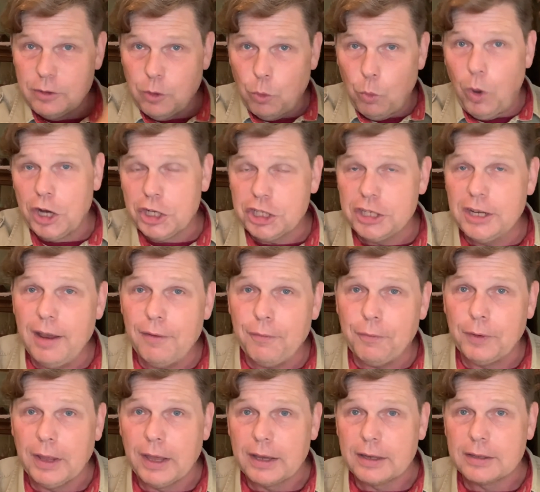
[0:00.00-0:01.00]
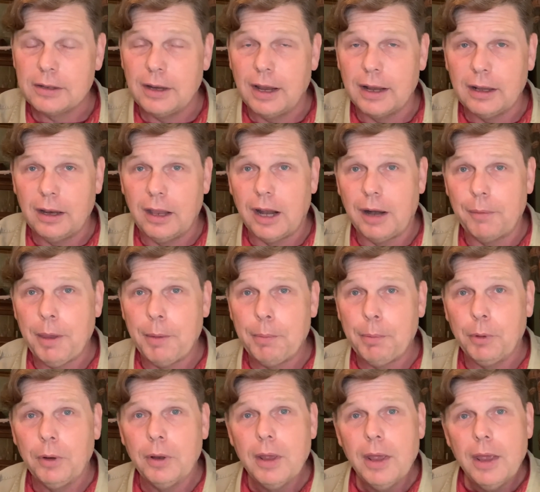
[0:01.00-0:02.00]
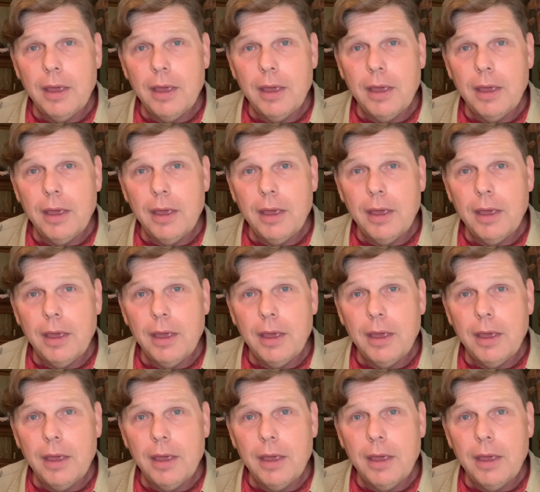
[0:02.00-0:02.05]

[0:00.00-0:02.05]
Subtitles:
watch Netflix like a lot of people.